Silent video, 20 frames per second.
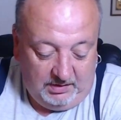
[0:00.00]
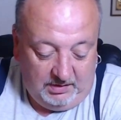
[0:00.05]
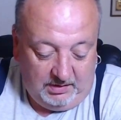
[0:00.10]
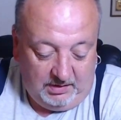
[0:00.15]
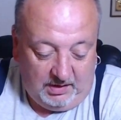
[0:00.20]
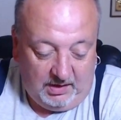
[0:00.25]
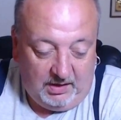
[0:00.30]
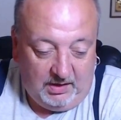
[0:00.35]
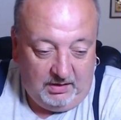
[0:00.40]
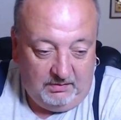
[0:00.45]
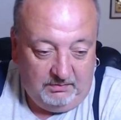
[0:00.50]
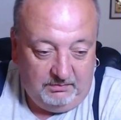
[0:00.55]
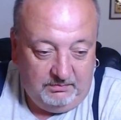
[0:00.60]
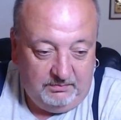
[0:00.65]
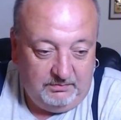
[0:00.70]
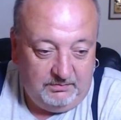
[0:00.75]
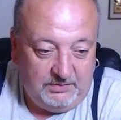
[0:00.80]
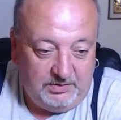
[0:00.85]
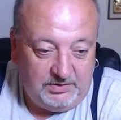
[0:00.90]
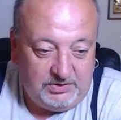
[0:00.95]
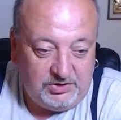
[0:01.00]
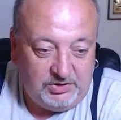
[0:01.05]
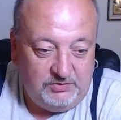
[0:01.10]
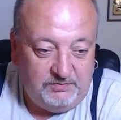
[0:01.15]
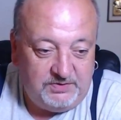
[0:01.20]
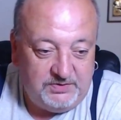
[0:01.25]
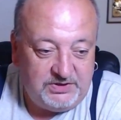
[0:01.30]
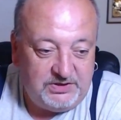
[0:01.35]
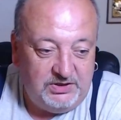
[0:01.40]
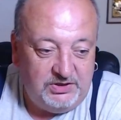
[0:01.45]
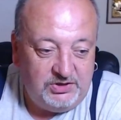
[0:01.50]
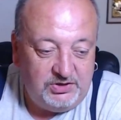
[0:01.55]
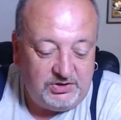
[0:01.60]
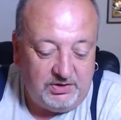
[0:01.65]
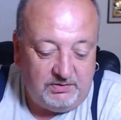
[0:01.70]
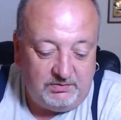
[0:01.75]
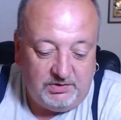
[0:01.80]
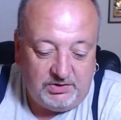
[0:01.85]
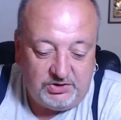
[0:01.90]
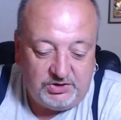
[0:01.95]
The two procedures
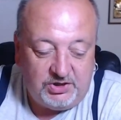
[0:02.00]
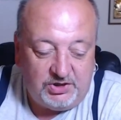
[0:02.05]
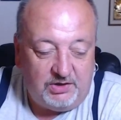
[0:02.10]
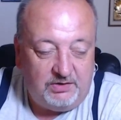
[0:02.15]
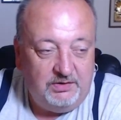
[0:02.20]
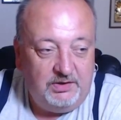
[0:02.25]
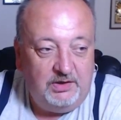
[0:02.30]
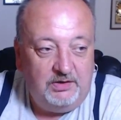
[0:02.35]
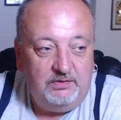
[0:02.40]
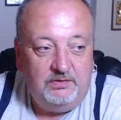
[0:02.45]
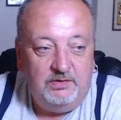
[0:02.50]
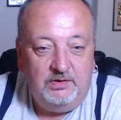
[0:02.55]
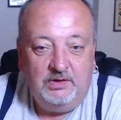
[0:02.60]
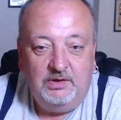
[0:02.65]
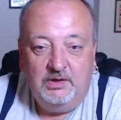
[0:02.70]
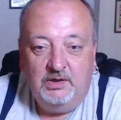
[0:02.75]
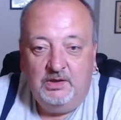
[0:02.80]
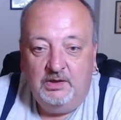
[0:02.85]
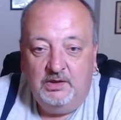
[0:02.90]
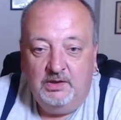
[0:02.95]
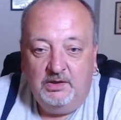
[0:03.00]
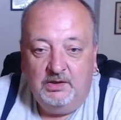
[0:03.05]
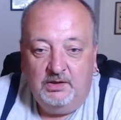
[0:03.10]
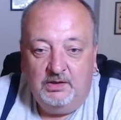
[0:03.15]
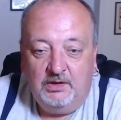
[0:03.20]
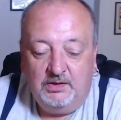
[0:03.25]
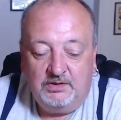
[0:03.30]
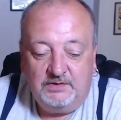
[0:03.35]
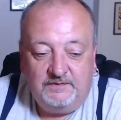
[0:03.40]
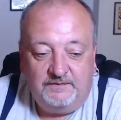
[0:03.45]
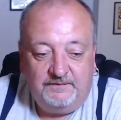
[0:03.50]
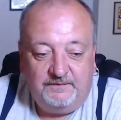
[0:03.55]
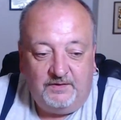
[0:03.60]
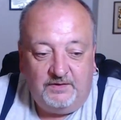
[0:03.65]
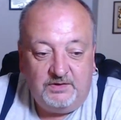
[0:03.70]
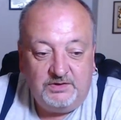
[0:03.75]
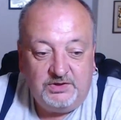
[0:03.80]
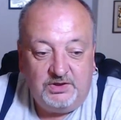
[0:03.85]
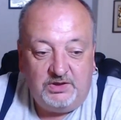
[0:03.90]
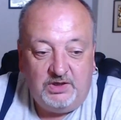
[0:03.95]
I'm going to show you, as
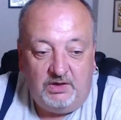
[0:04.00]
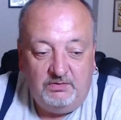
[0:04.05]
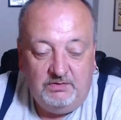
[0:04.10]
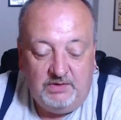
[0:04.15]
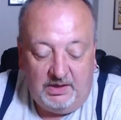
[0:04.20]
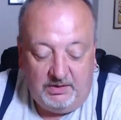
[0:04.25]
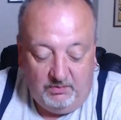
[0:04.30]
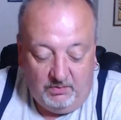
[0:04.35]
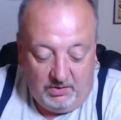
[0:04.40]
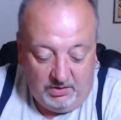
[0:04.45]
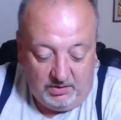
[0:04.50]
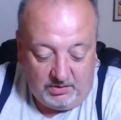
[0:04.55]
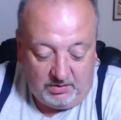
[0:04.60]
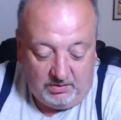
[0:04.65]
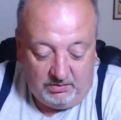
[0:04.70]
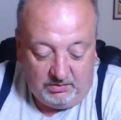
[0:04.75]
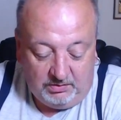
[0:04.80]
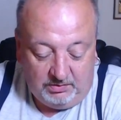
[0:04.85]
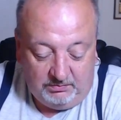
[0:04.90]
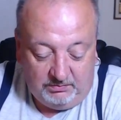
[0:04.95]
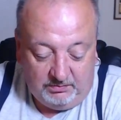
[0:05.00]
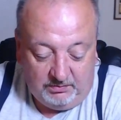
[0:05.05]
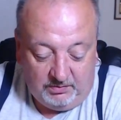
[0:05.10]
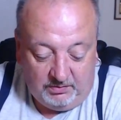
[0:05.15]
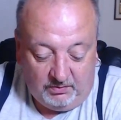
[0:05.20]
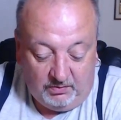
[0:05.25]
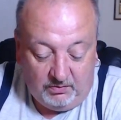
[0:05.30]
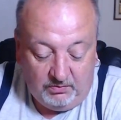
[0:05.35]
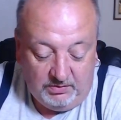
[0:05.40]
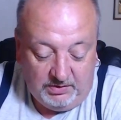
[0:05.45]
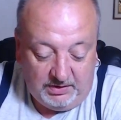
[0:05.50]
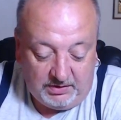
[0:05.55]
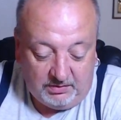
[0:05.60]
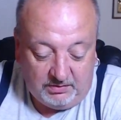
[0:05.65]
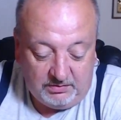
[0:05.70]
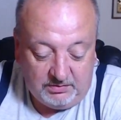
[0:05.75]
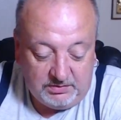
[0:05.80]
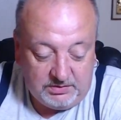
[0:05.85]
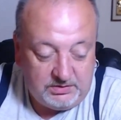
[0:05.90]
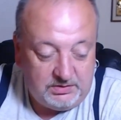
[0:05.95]
far as I know, they work on all
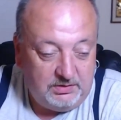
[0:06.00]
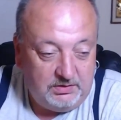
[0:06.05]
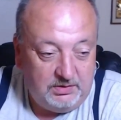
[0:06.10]
Nikons.